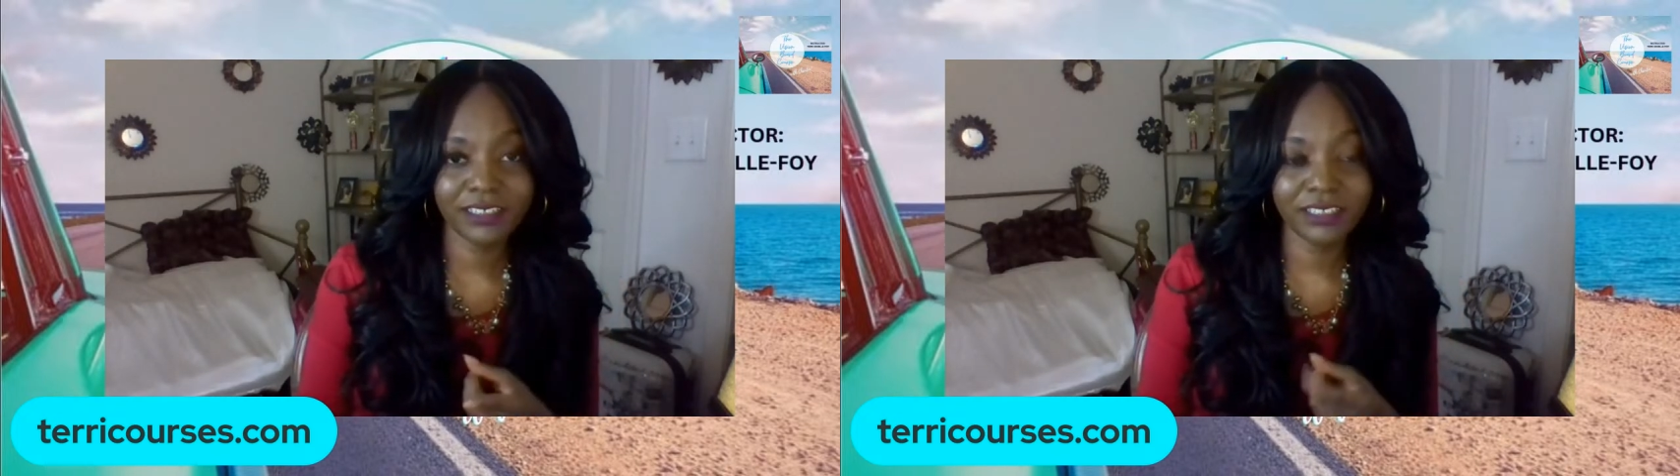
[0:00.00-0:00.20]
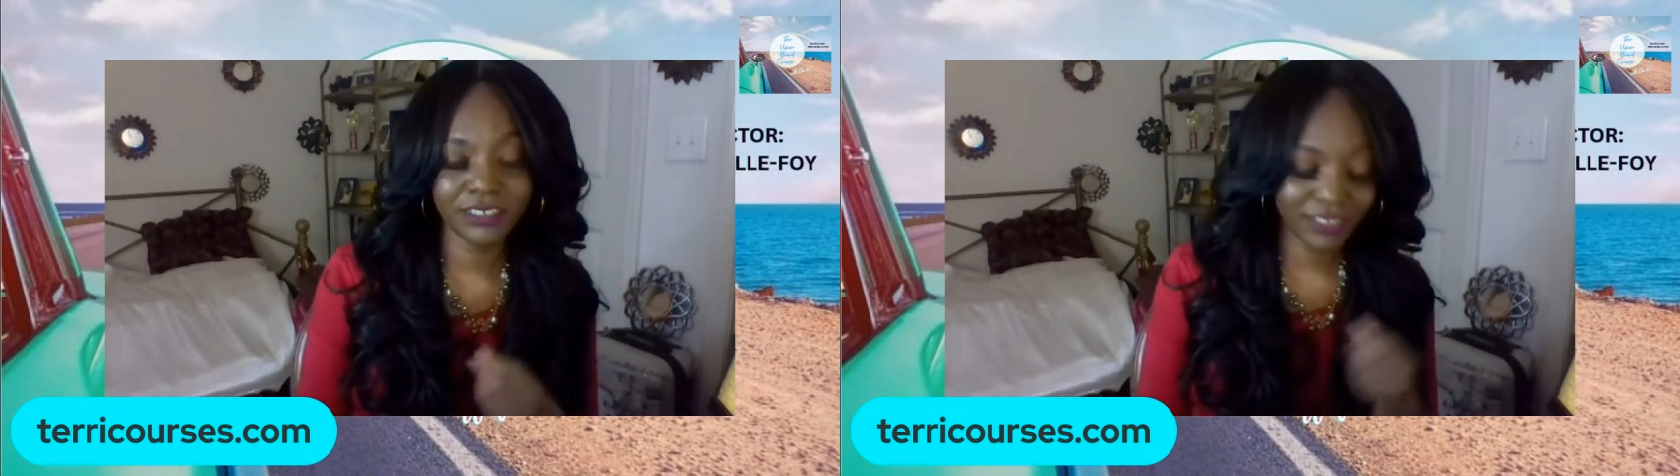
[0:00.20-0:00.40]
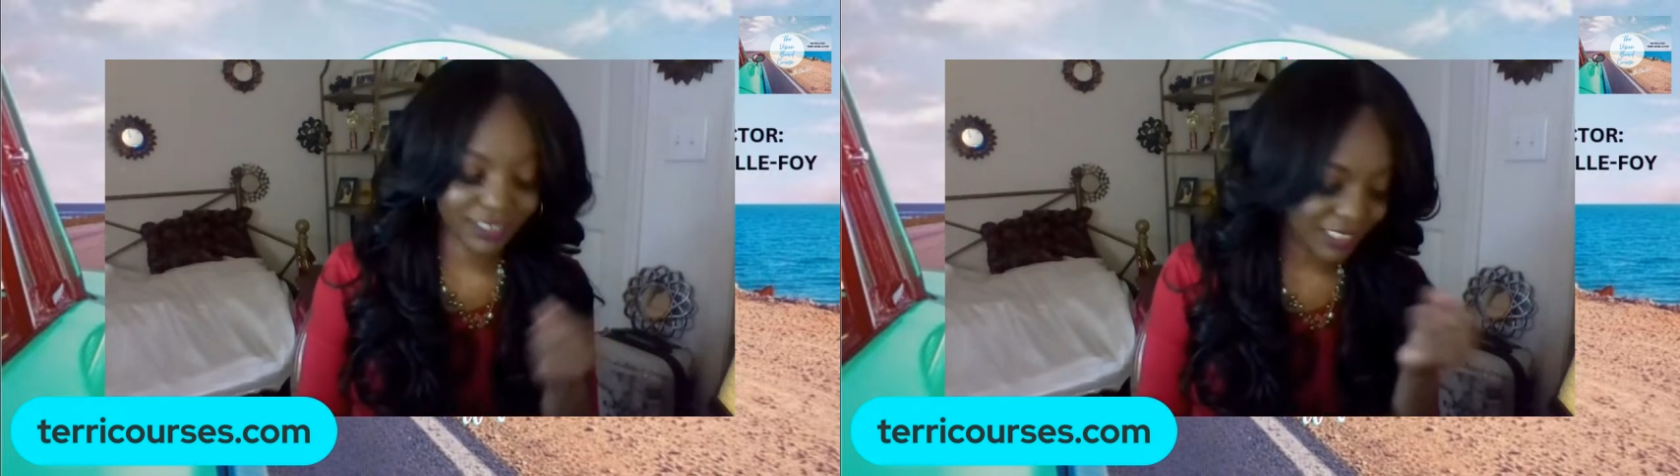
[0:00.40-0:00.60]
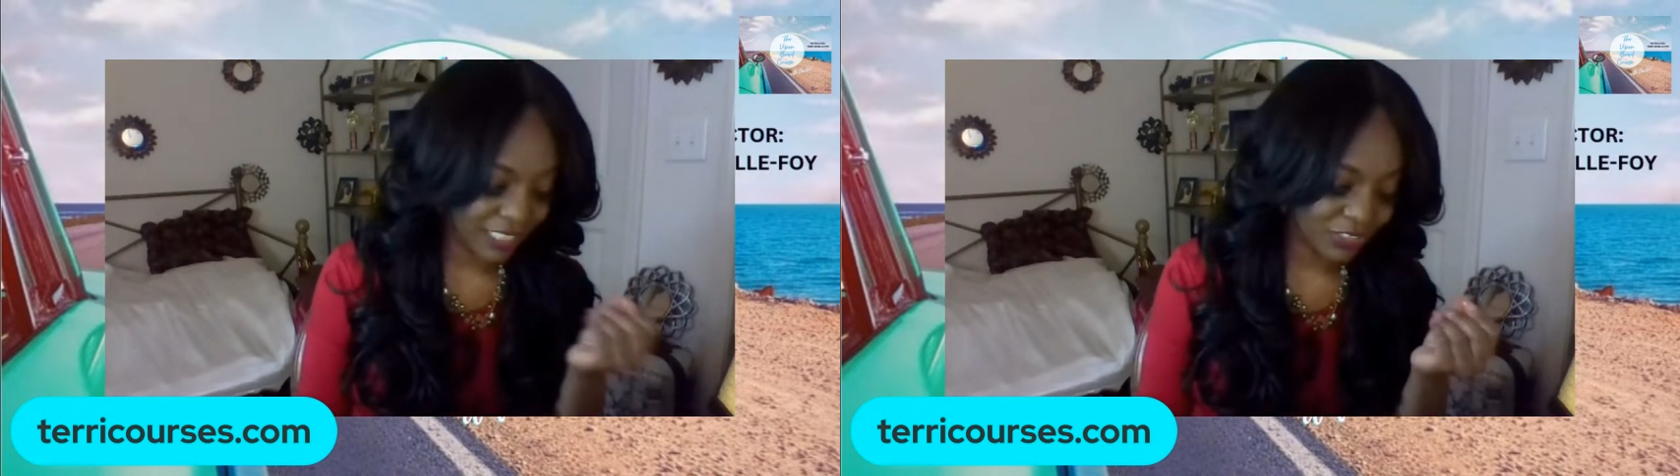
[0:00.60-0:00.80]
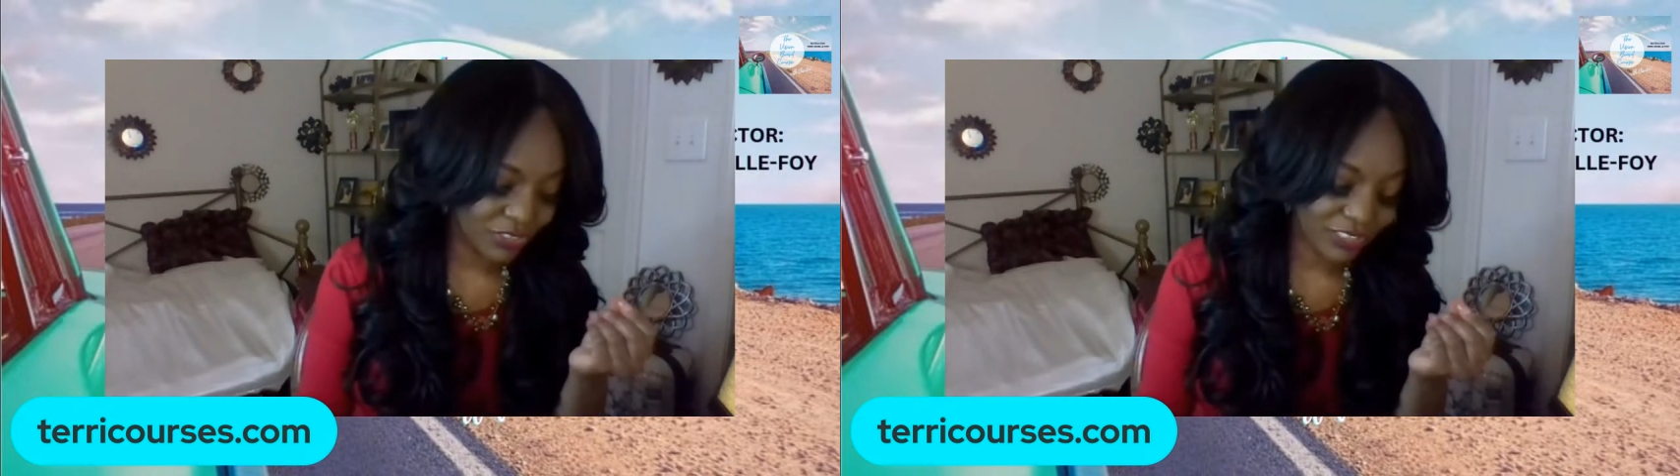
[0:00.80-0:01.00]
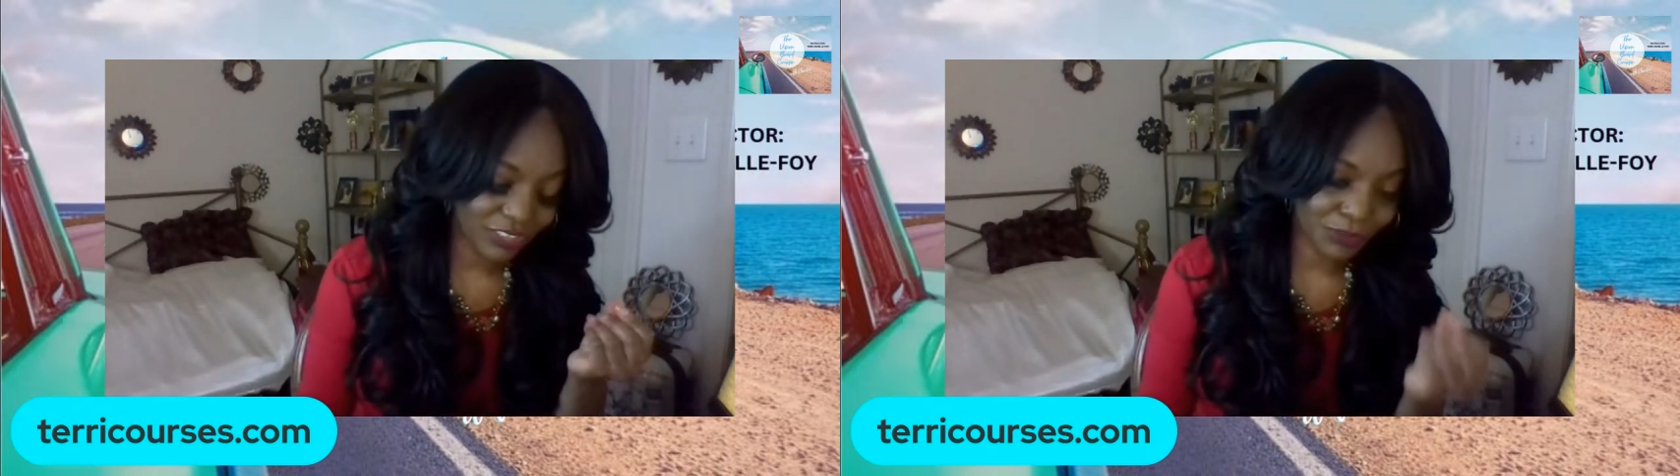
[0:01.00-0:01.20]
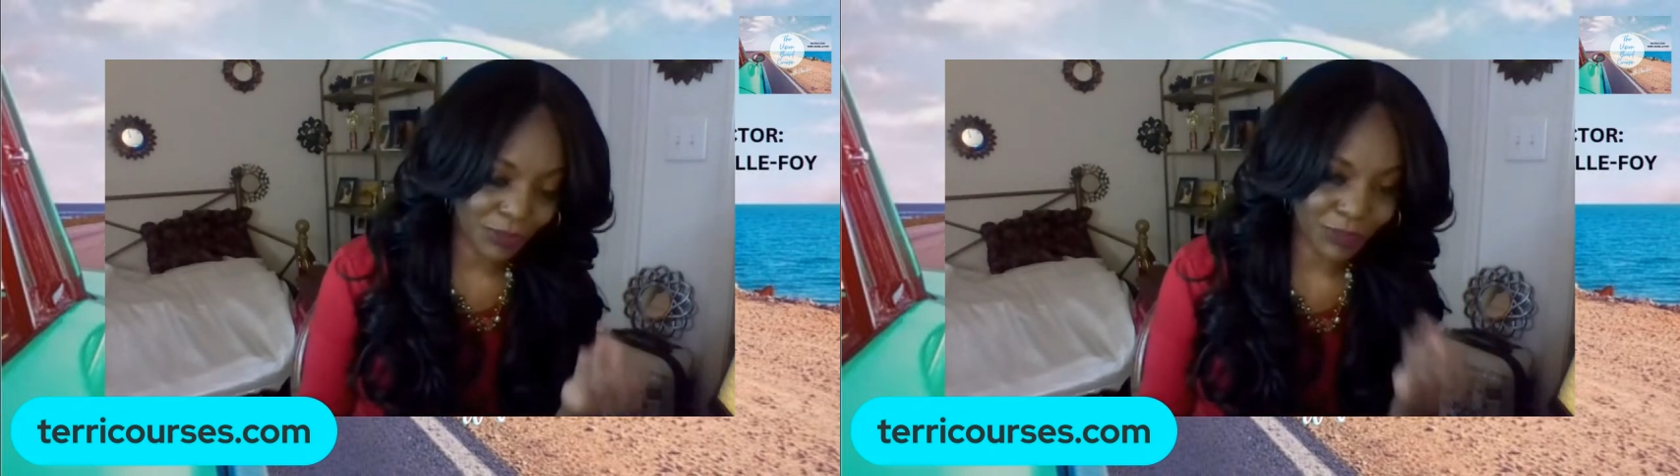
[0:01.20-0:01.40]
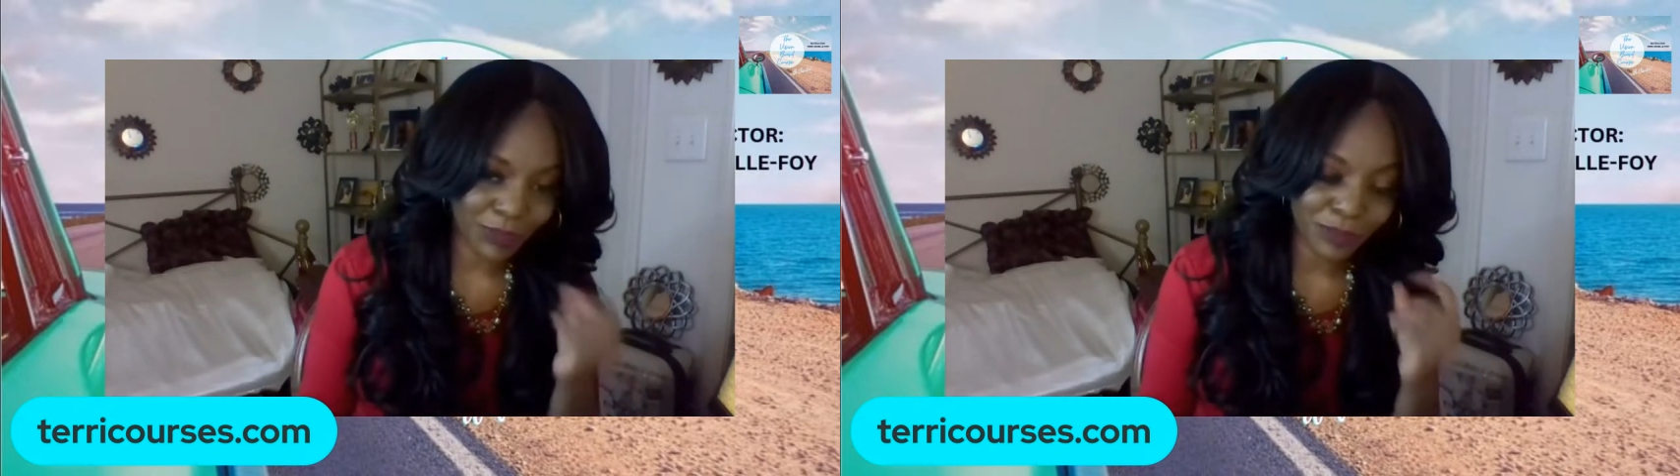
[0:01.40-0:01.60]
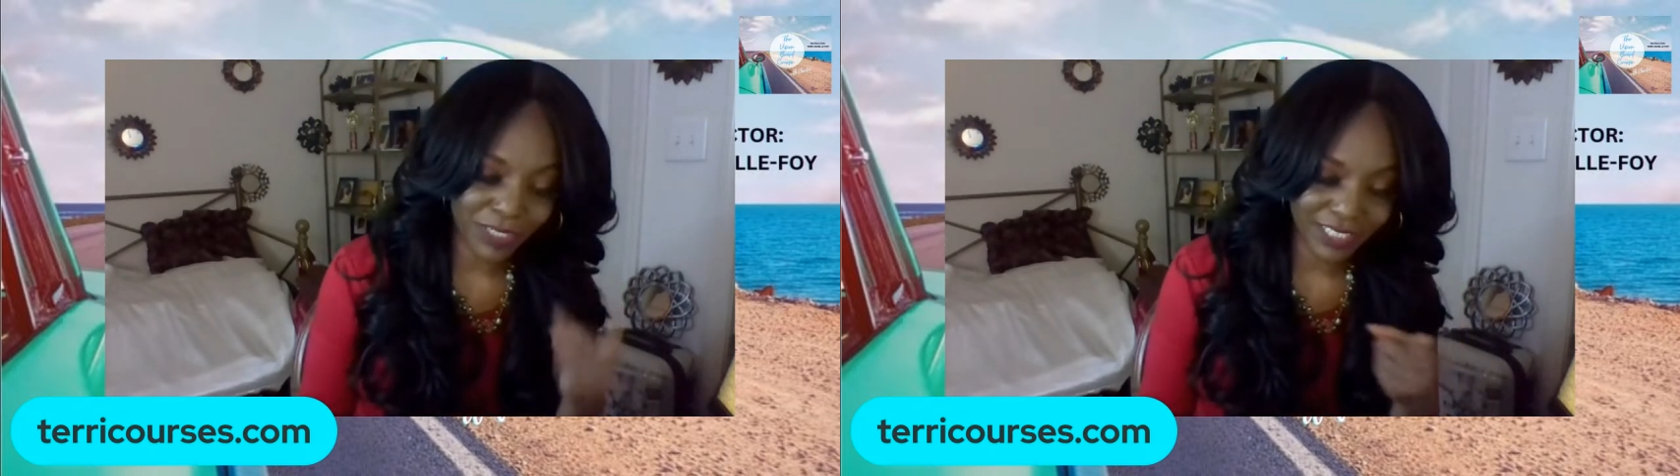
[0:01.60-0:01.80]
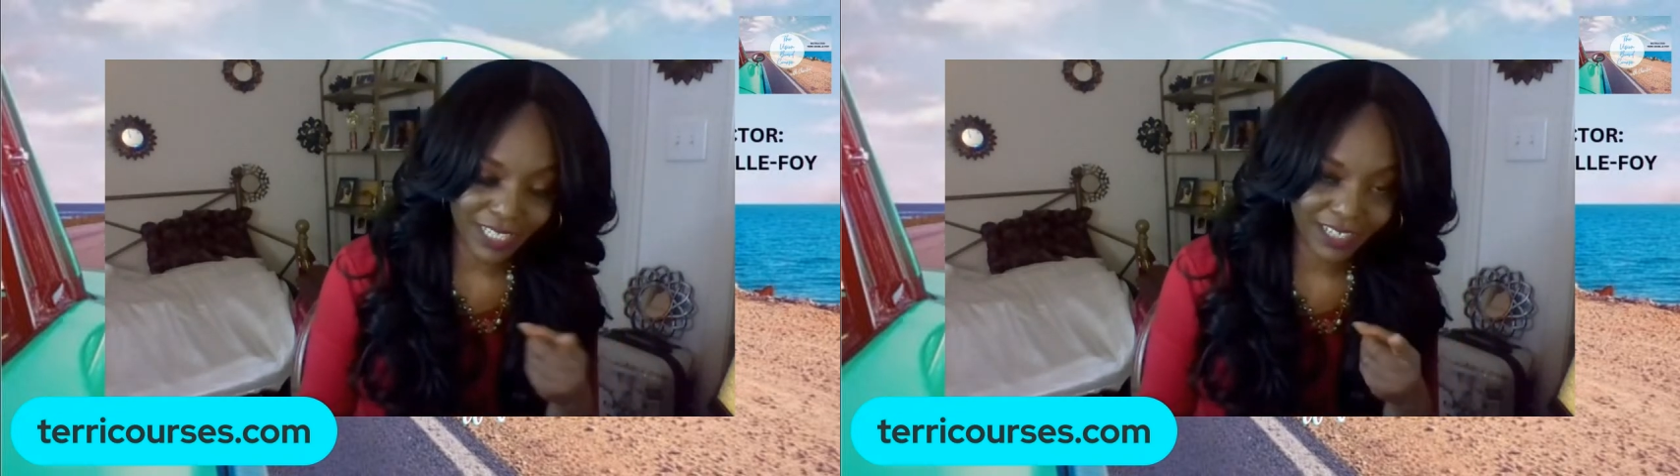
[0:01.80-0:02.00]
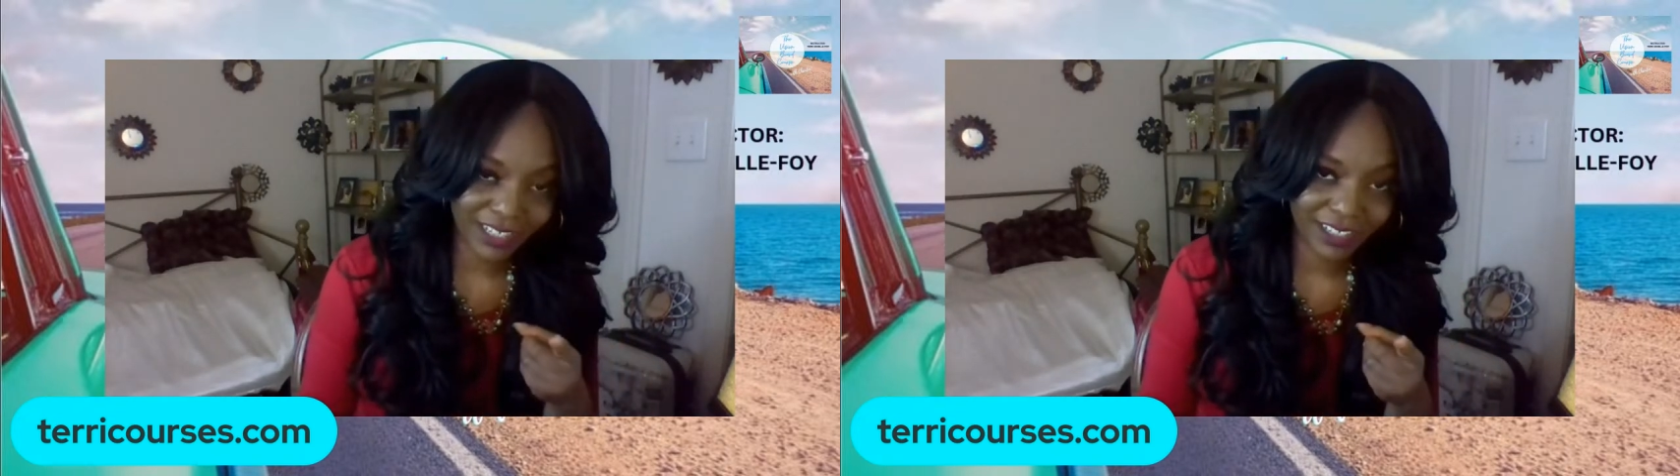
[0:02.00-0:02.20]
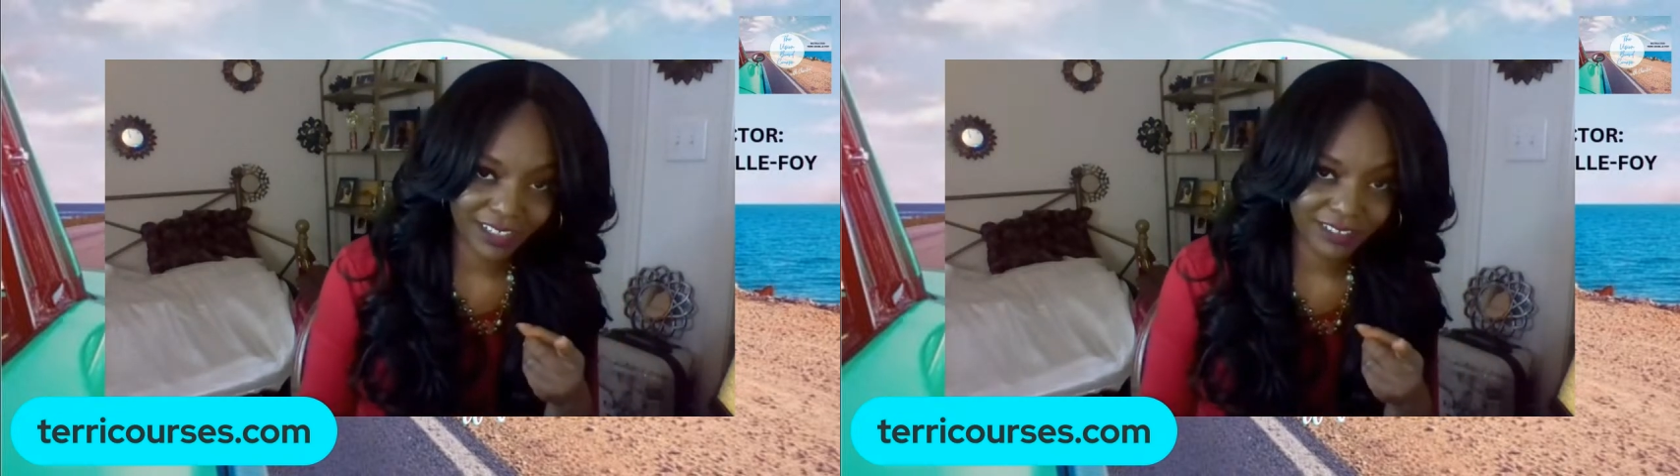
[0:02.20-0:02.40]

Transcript: These are the days you need to remember: Monday,